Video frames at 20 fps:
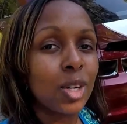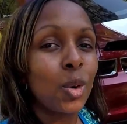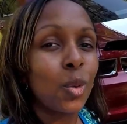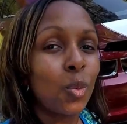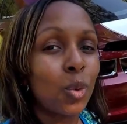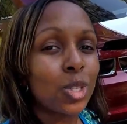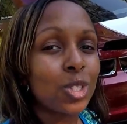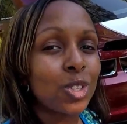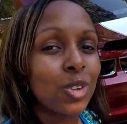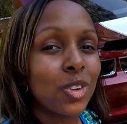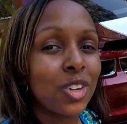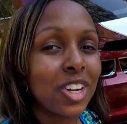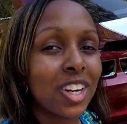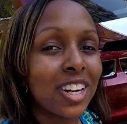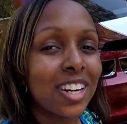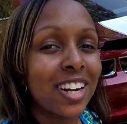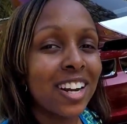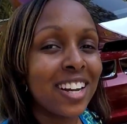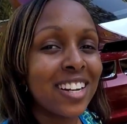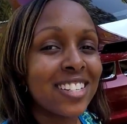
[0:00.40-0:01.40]
What's going
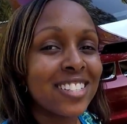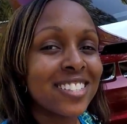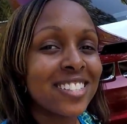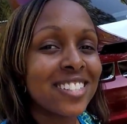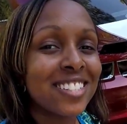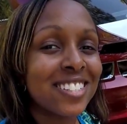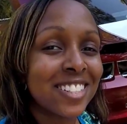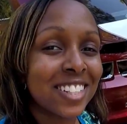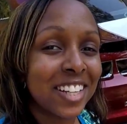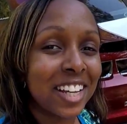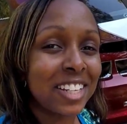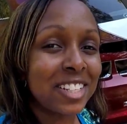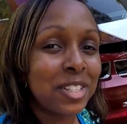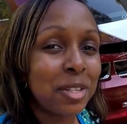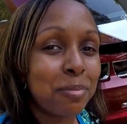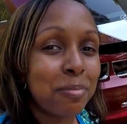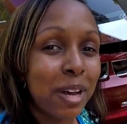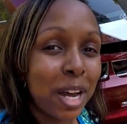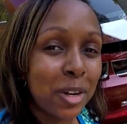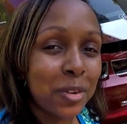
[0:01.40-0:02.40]
on, guys? It's
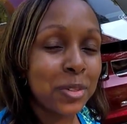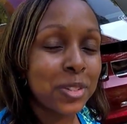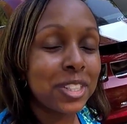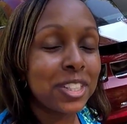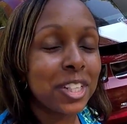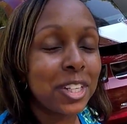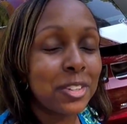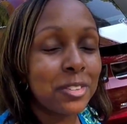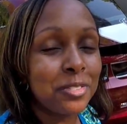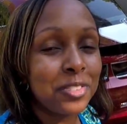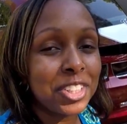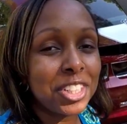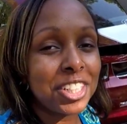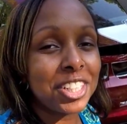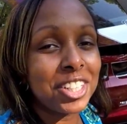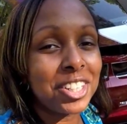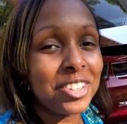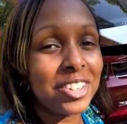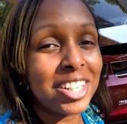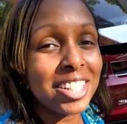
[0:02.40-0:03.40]
Alexa back with another
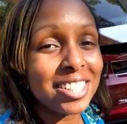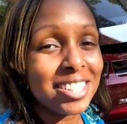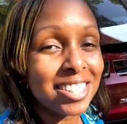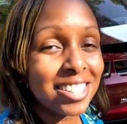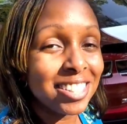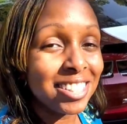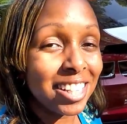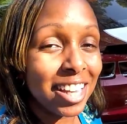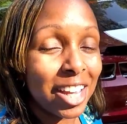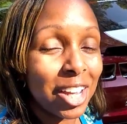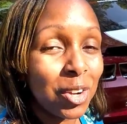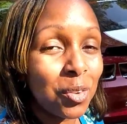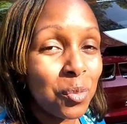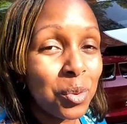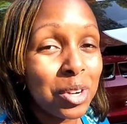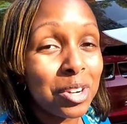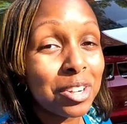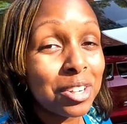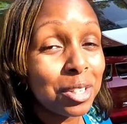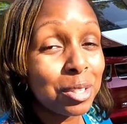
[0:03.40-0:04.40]
video, and today
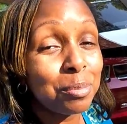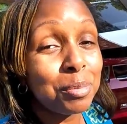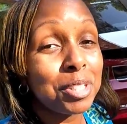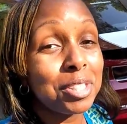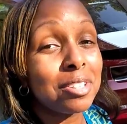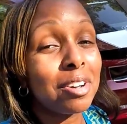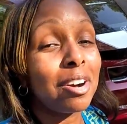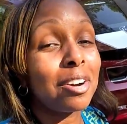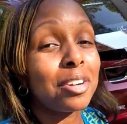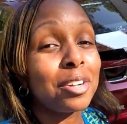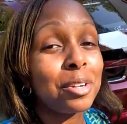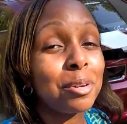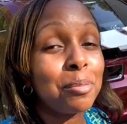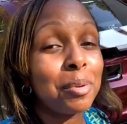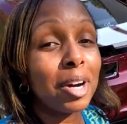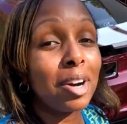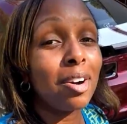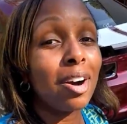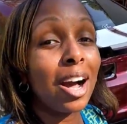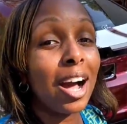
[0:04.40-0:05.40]
we're going to be talking
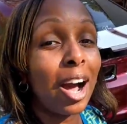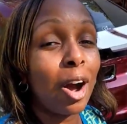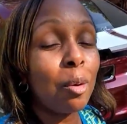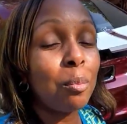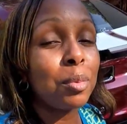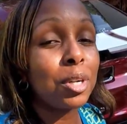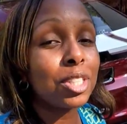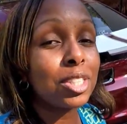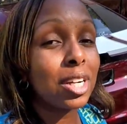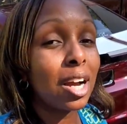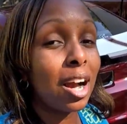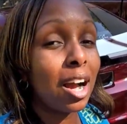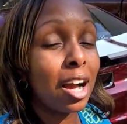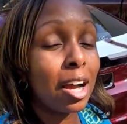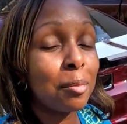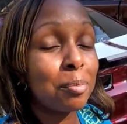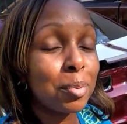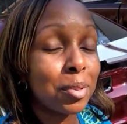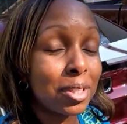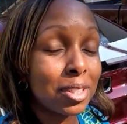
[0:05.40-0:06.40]
about how much
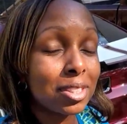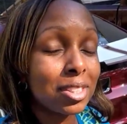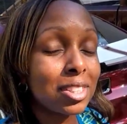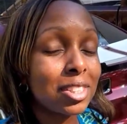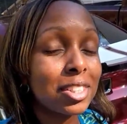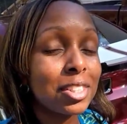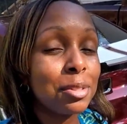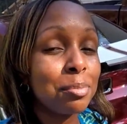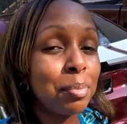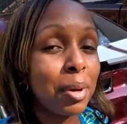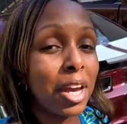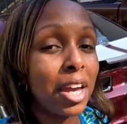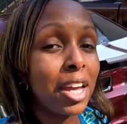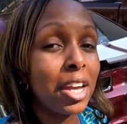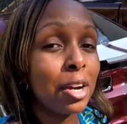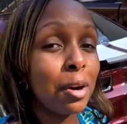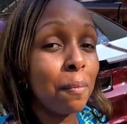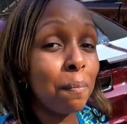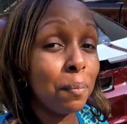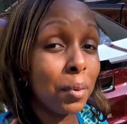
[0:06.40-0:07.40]
I personally
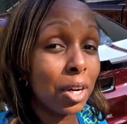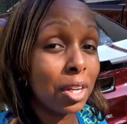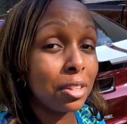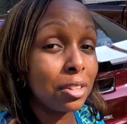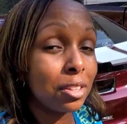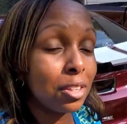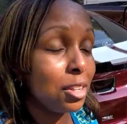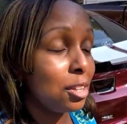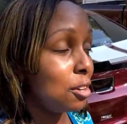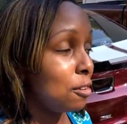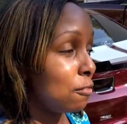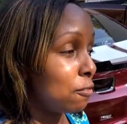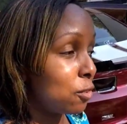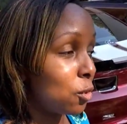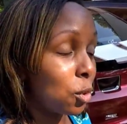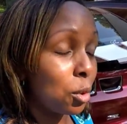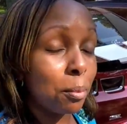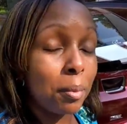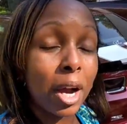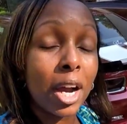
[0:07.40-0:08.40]
pay a month
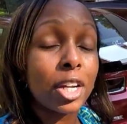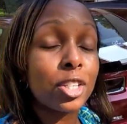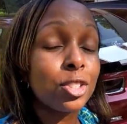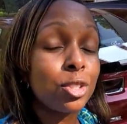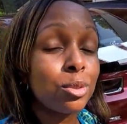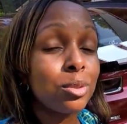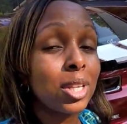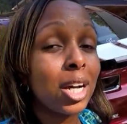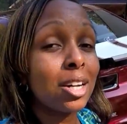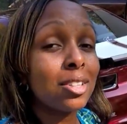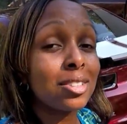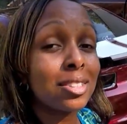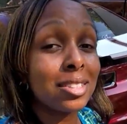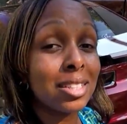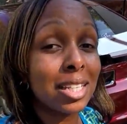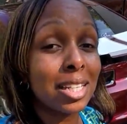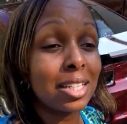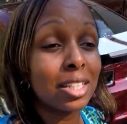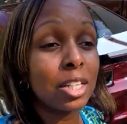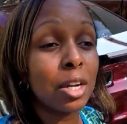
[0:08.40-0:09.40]
for my
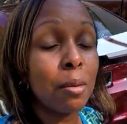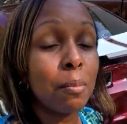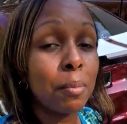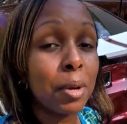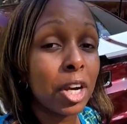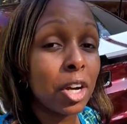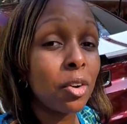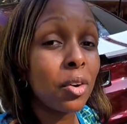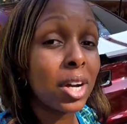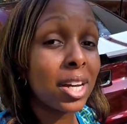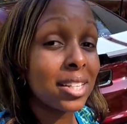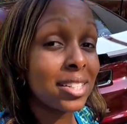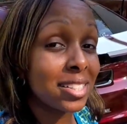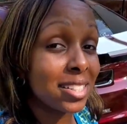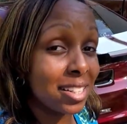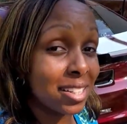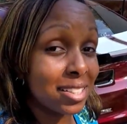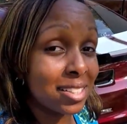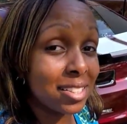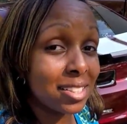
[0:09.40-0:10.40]
2010 Camaro
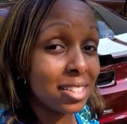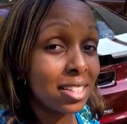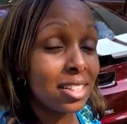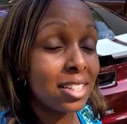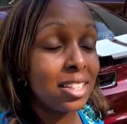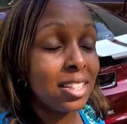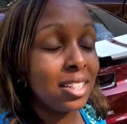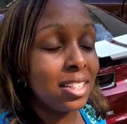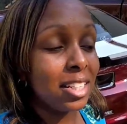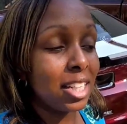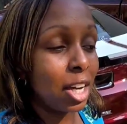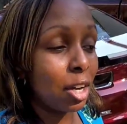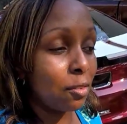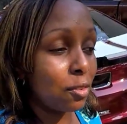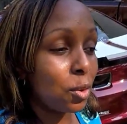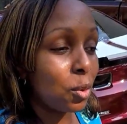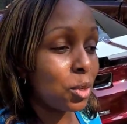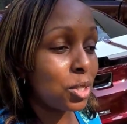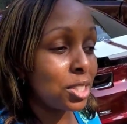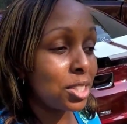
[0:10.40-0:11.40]
SS. Now,
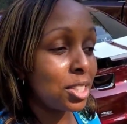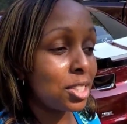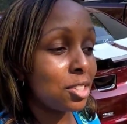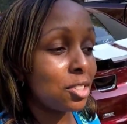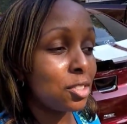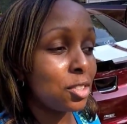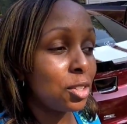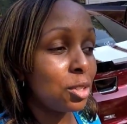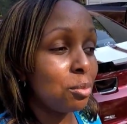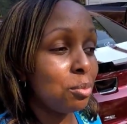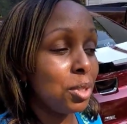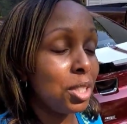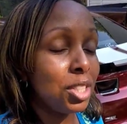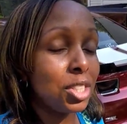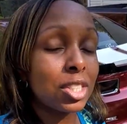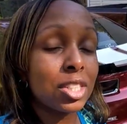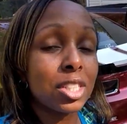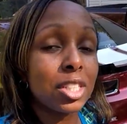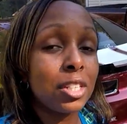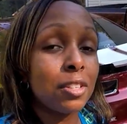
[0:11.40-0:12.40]
of course, this is going to be
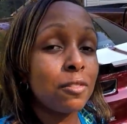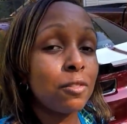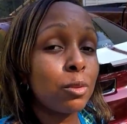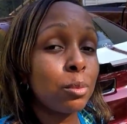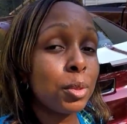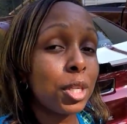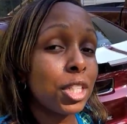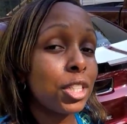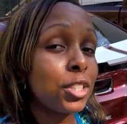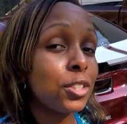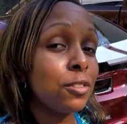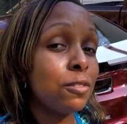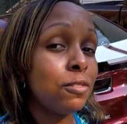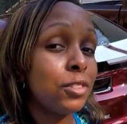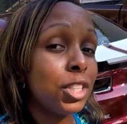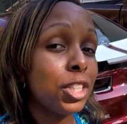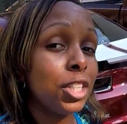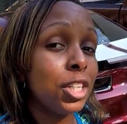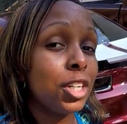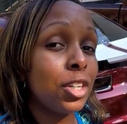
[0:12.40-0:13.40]
just an informational
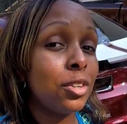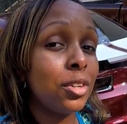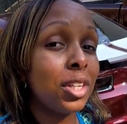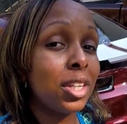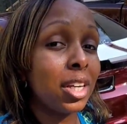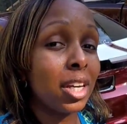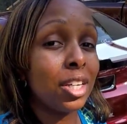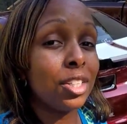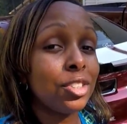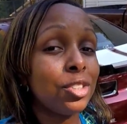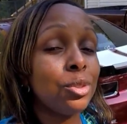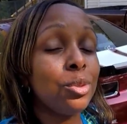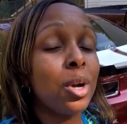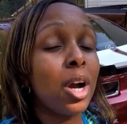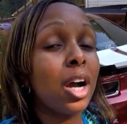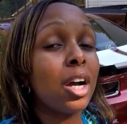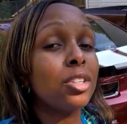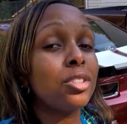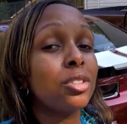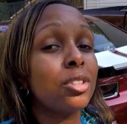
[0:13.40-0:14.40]
video in case you
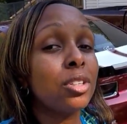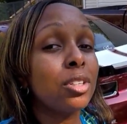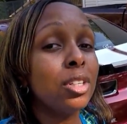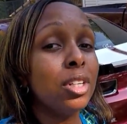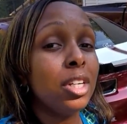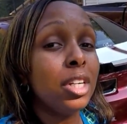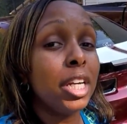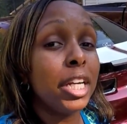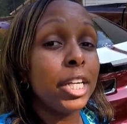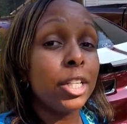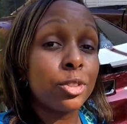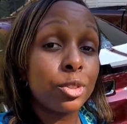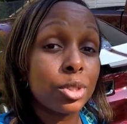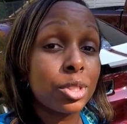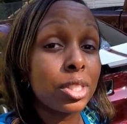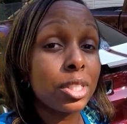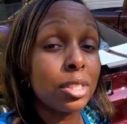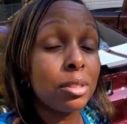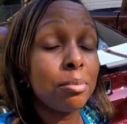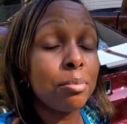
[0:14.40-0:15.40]
guys are
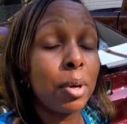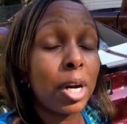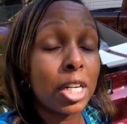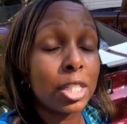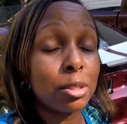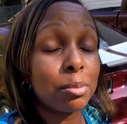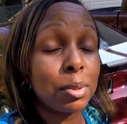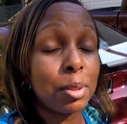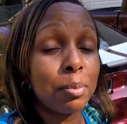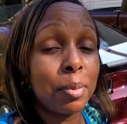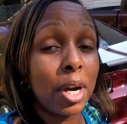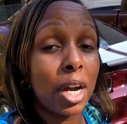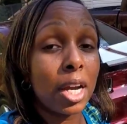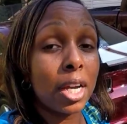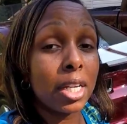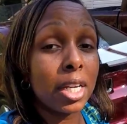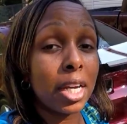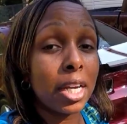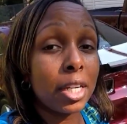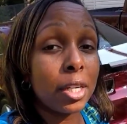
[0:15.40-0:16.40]
interested in possibly
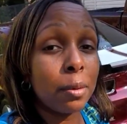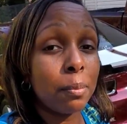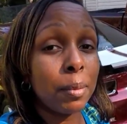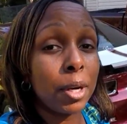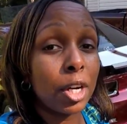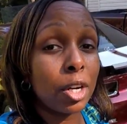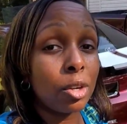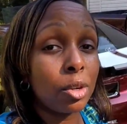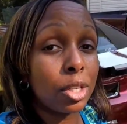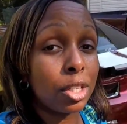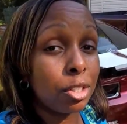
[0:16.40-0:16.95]
buying a Camaro.